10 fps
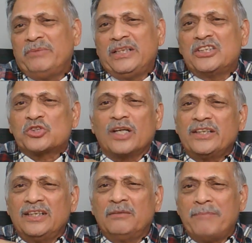be
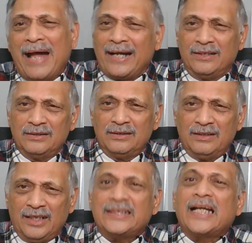distorted and bad,
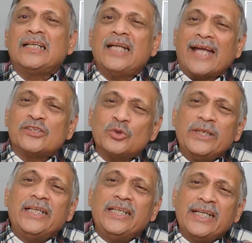and that will
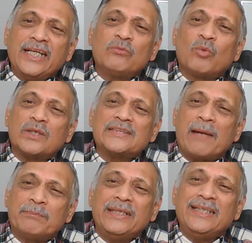actually indicate what is
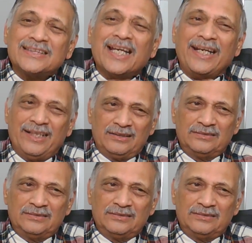happening inside.